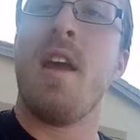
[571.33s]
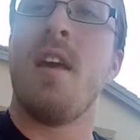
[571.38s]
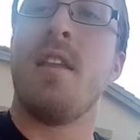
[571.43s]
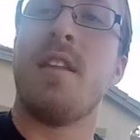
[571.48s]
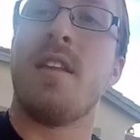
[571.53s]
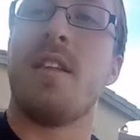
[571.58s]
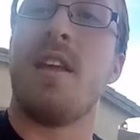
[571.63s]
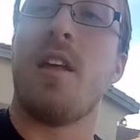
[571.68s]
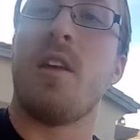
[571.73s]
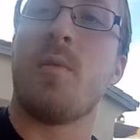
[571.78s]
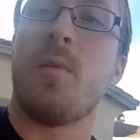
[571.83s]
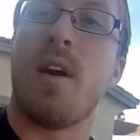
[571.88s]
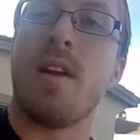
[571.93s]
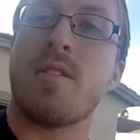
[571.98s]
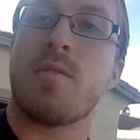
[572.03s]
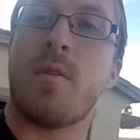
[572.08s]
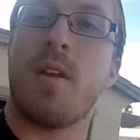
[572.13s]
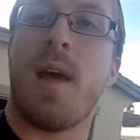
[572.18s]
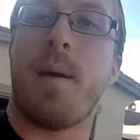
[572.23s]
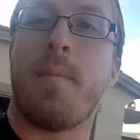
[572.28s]
that they otherwise
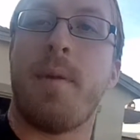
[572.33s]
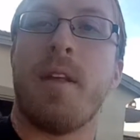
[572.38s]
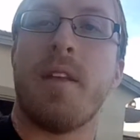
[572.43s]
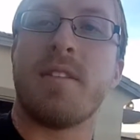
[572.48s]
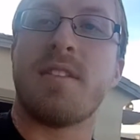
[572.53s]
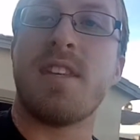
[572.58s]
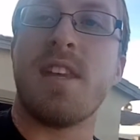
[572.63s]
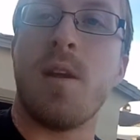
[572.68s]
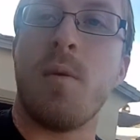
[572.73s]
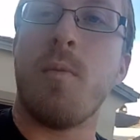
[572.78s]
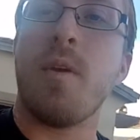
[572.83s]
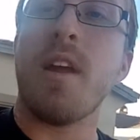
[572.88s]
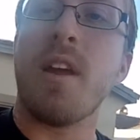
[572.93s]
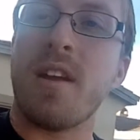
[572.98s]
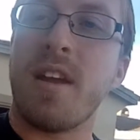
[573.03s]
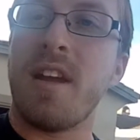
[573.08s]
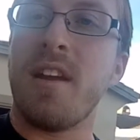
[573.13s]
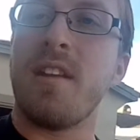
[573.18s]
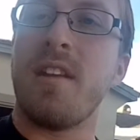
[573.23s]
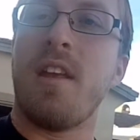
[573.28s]
would not be able to see. We are
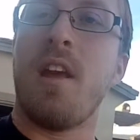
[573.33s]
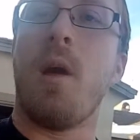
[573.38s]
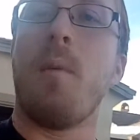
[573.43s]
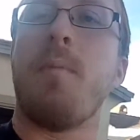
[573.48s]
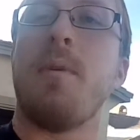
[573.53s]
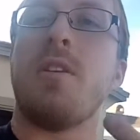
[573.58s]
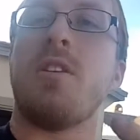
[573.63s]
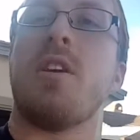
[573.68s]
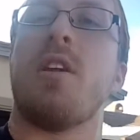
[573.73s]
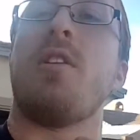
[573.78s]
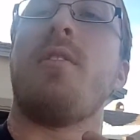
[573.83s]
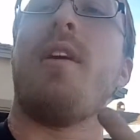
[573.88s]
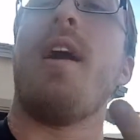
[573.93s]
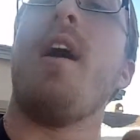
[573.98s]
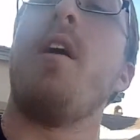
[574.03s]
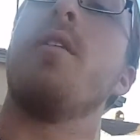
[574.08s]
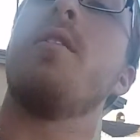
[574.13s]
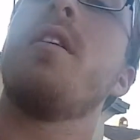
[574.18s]
here to help each other out